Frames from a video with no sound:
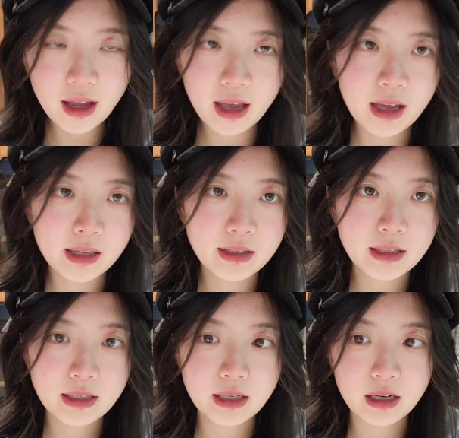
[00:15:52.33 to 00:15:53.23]
And
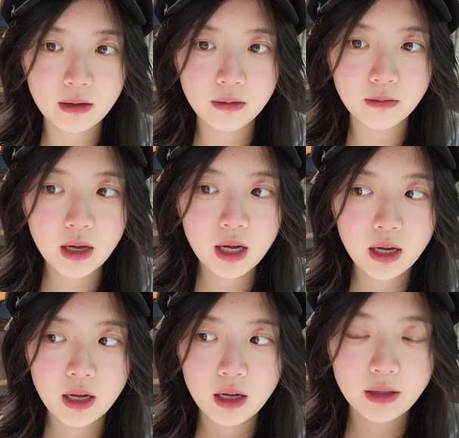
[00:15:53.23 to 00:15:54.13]

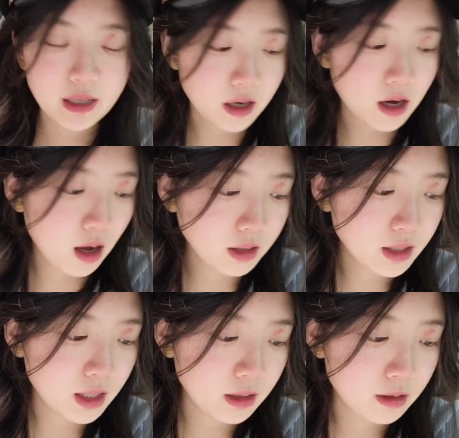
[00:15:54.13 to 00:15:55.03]
the
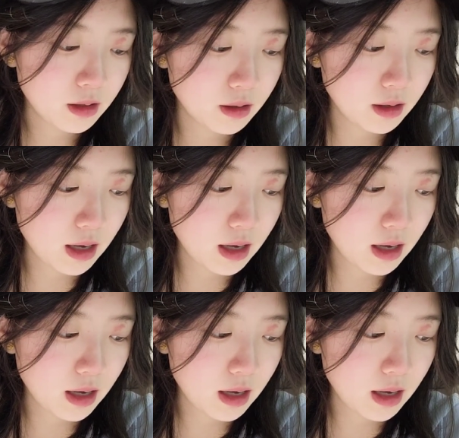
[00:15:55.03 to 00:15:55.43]
content,